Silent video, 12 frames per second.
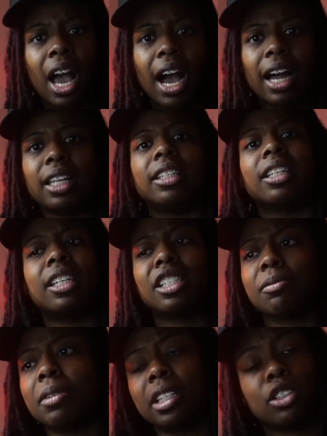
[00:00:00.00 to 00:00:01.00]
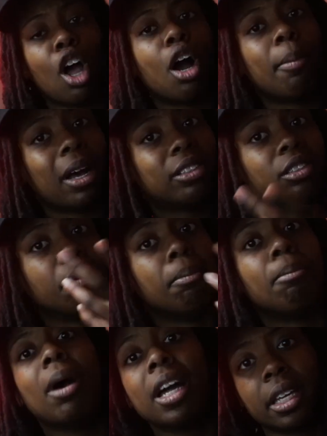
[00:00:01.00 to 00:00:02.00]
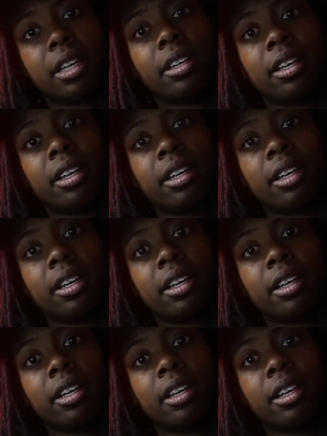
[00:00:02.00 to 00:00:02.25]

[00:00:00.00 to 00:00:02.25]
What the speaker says: I need to hear some niggas talk about some money.